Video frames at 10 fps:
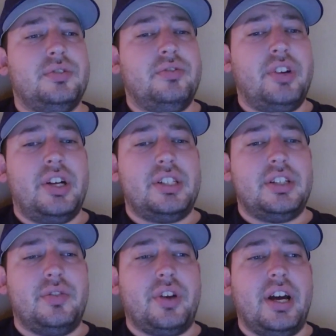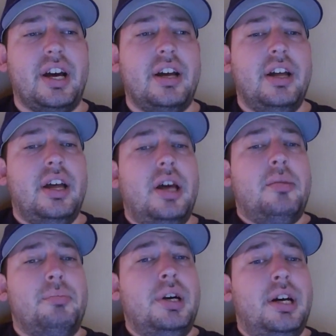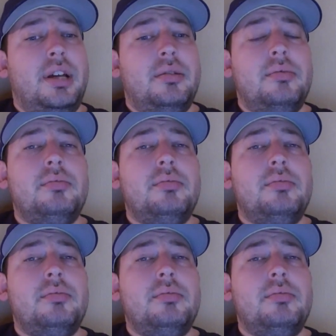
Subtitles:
Very tough guy. But